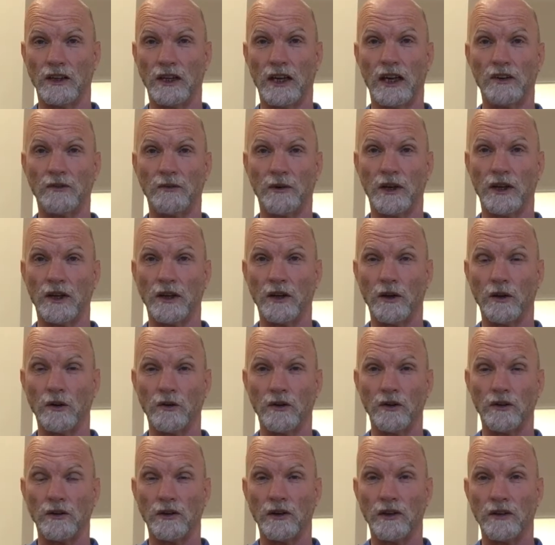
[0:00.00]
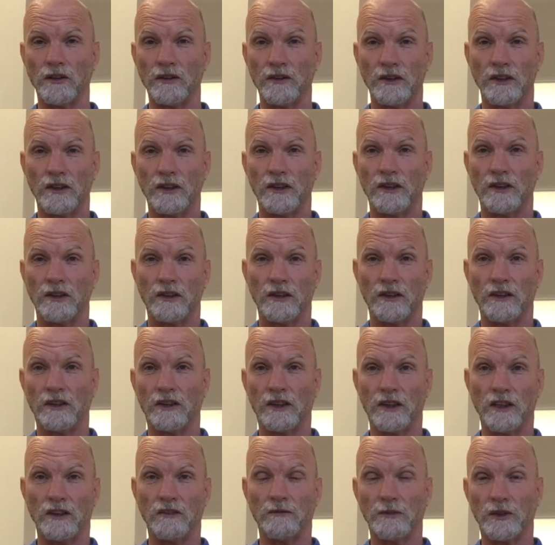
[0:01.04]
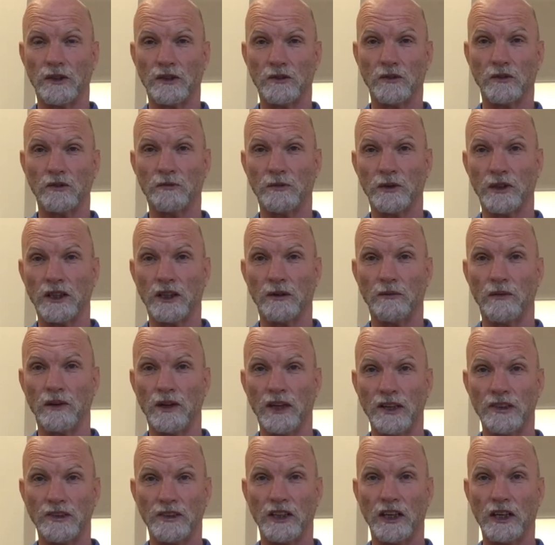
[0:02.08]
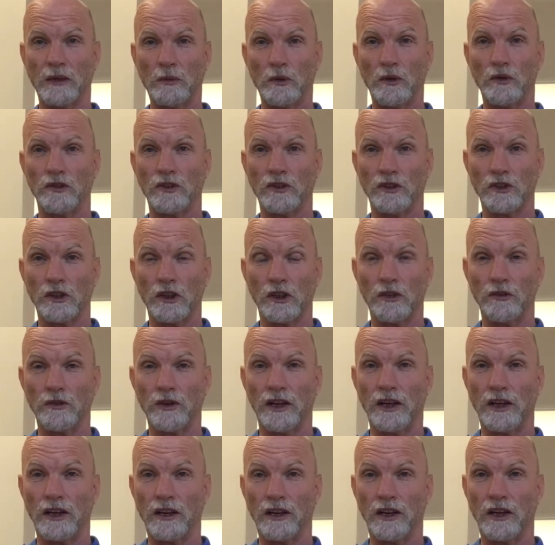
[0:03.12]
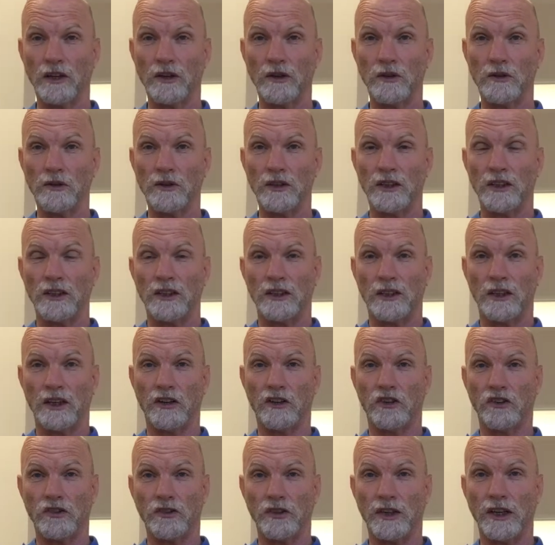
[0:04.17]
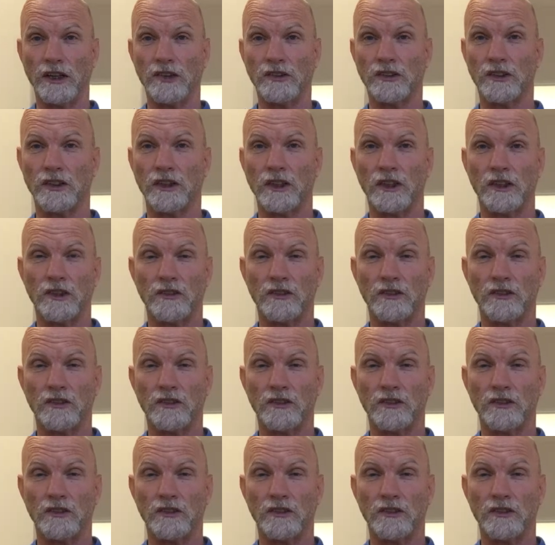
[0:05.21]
as we get older, our calf muscles become less able to tolerate load and stress,